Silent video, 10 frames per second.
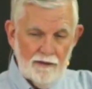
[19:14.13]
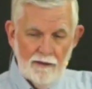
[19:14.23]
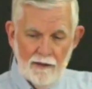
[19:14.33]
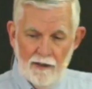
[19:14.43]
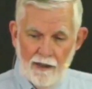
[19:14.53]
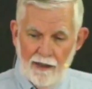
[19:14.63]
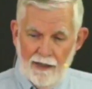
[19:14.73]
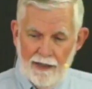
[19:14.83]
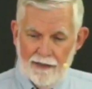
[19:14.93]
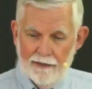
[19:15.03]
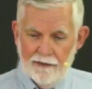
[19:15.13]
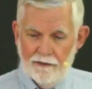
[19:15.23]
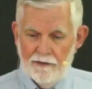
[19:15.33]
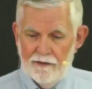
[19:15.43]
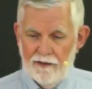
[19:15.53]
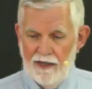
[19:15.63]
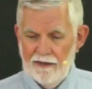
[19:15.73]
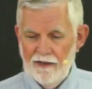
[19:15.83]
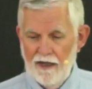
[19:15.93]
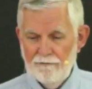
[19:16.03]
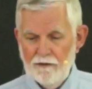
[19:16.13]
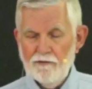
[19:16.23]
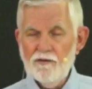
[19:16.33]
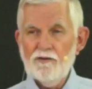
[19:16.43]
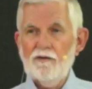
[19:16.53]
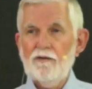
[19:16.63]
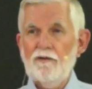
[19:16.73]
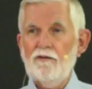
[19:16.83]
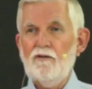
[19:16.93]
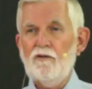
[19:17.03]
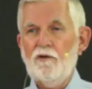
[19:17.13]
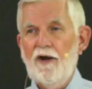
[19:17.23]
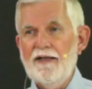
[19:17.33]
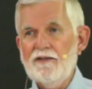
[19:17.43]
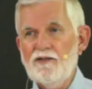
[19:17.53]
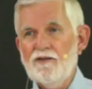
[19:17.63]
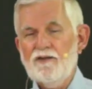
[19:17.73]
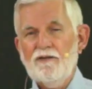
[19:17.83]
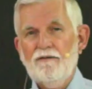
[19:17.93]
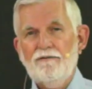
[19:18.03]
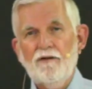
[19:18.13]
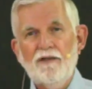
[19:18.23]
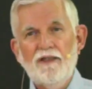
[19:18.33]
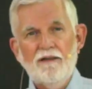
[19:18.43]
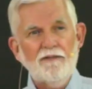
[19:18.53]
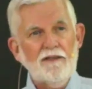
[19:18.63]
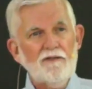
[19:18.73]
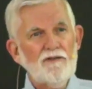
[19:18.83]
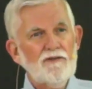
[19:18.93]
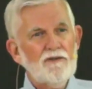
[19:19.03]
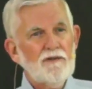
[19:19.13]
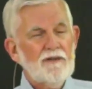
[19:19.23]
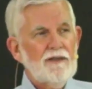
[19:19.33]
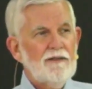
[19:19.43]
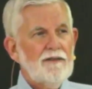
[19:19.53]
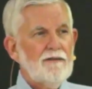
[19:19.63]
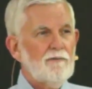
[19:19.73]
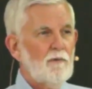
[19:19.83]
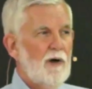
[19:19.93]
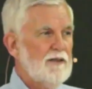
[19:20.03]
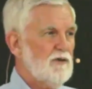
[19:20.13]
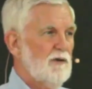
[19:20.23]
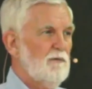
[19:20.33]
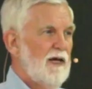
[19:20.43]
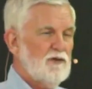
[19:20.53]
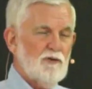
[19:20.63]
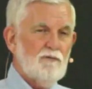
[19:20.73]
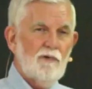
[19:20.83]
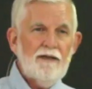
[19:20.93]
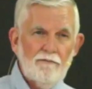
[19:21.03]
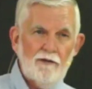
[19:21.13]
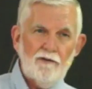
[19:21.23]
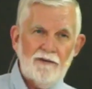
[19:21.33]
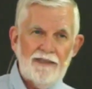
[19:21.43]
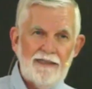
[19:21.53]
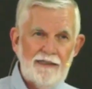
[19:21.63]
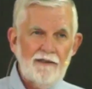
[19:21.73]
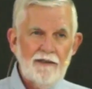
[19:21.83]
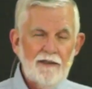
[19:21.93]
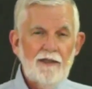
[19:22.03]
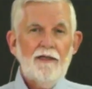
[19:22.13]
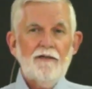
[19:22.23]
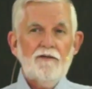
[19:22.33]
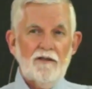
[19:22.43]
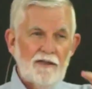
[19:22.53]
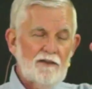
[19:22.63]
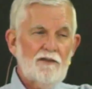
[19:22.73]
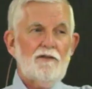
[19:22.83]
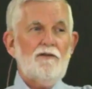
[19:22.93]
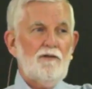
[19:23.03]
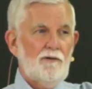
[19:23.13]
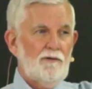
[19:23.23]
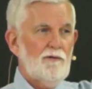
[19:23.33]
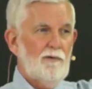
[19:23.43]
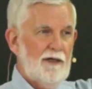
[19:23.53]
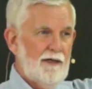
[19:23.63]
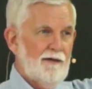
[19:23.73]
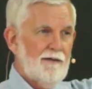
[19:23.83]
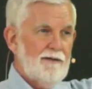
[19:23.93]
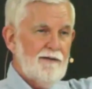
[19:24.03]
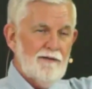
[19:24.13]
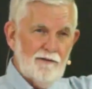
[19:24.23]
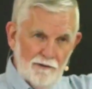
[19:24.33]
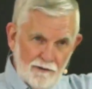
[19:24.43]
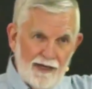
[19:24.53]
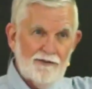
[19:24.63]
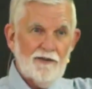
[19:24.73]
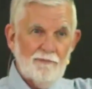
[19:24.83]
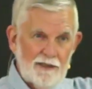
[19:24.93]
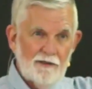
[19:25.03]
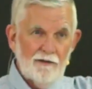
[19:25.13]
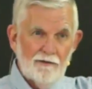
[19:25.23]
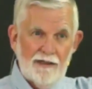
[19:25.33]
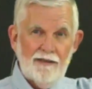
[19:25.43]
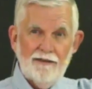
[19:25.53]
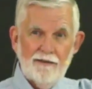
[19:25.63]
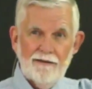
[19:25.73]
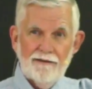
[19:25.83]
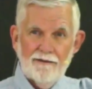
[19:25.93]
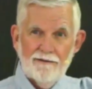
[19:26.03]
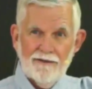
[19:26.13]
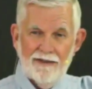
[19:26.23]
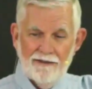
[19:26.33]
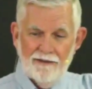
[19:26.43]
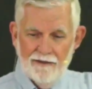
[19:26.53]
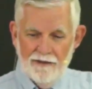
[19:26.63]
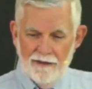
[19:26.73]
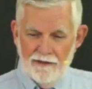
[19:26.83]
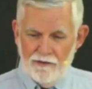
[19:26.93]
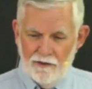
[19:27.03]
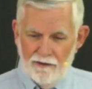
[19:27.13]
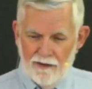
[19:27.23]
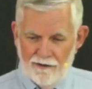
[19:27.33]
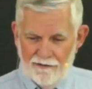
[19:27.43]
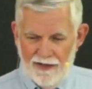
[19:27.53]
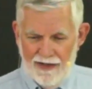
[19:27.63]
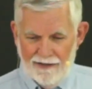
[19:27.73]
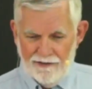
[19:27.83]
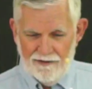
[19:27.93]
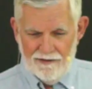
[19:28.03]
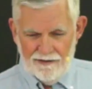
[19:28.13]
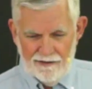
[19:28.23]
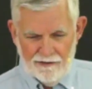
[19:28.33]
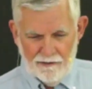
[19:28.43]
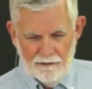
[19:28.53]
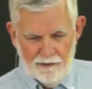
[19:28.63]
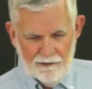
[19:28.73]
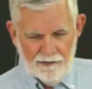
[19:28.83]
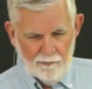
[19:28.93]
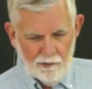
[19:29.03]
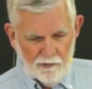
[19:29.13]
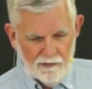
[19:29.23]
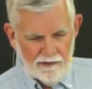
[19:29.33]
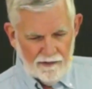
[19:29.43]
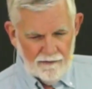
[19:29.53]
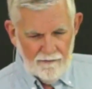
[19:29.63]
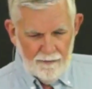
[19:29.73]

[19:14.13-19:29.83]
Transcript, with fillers: Okay? And God offers grace, forgiveness, restoration, whatever you need to get you to where you ought to be going. Okay? So all that is very important.